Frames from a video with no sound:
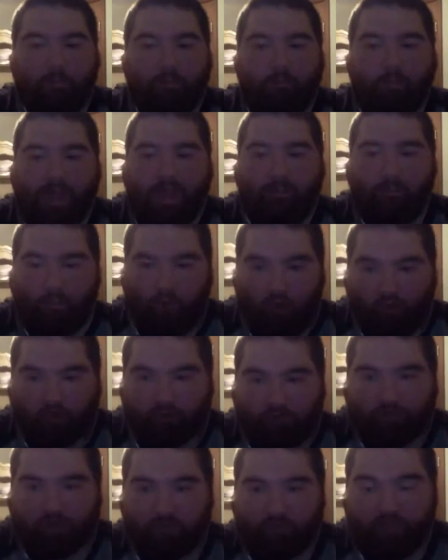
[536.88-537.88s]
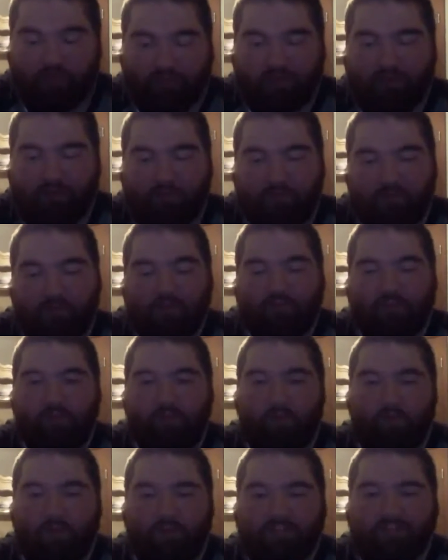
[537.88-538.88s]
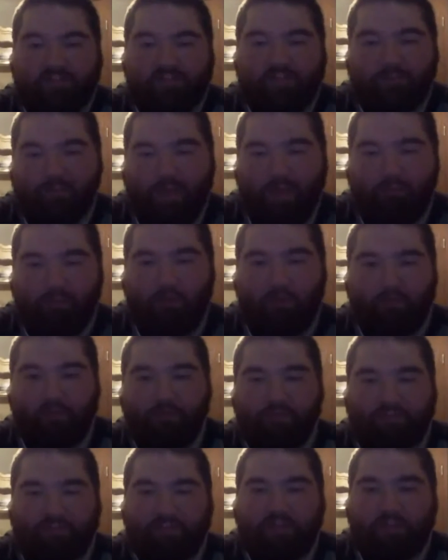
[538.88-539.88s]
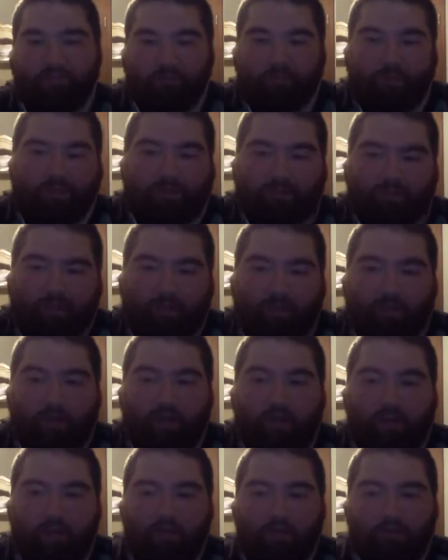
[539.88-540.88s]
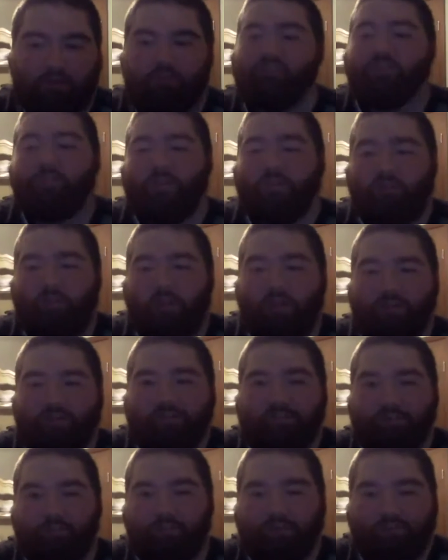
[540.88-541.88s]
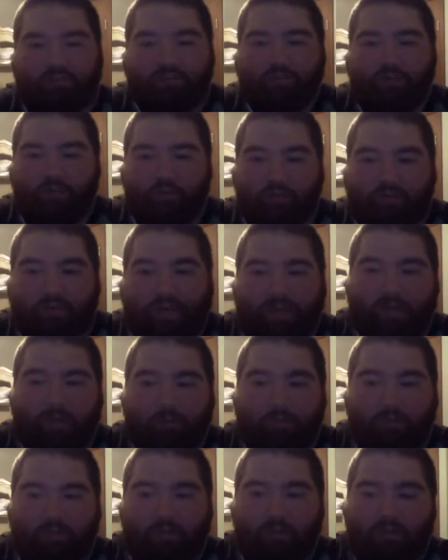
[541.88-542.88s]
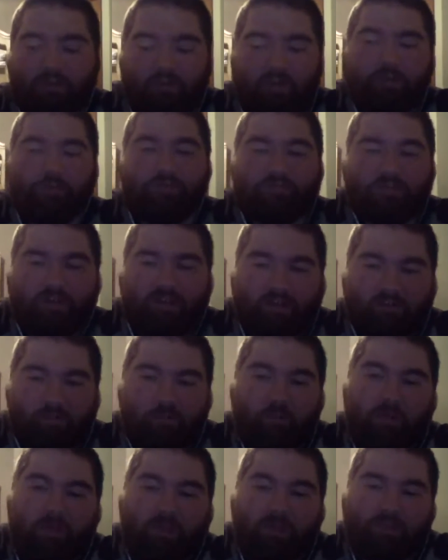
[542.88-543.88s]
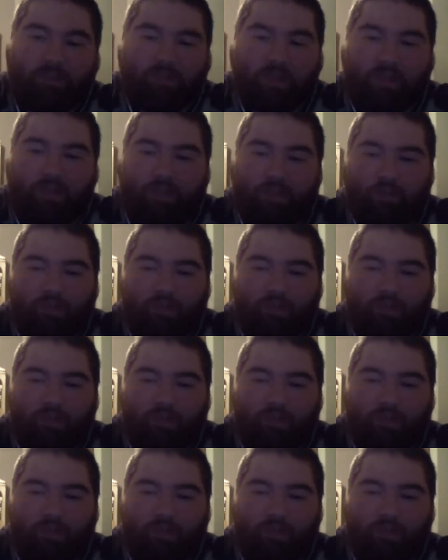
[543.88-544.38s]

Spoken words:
Matt Barkley, when he committed to USC, Matt Barkley was the next big thing. When Jimmy Clausen went to Notre Dame, he was the next big thing.